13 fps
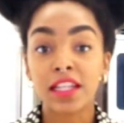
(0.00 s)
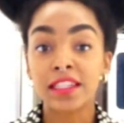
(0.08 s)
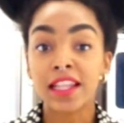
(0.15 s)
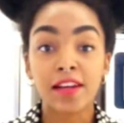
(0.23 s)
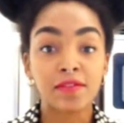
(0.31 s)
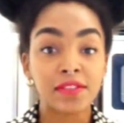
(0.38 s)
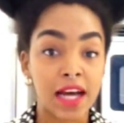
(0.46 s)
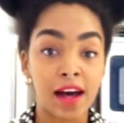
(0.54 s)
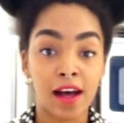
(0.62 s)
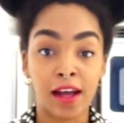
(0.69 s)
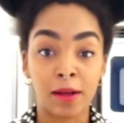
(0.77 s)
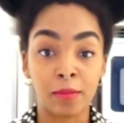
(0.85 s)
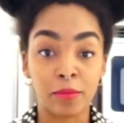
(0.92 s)
a
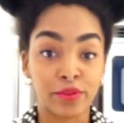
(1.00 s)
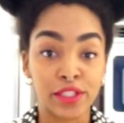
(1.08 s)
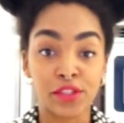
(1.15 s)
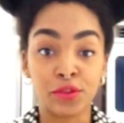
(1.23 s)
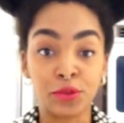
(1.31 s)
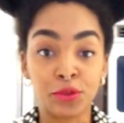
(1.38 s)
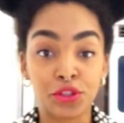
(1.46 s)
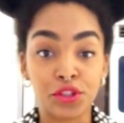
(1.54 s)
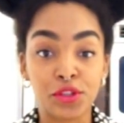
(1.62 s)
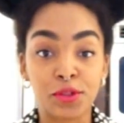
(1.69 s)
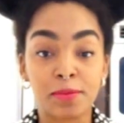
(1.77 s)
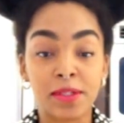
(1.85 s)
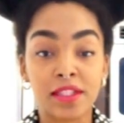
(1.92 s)
lifetime
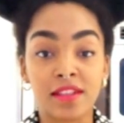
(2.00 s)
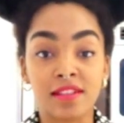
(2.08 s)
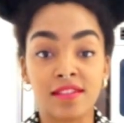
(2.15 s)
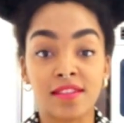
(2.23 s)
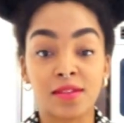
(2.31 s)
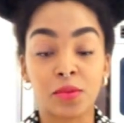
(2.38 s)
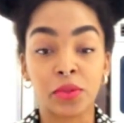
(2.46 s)
resolutions because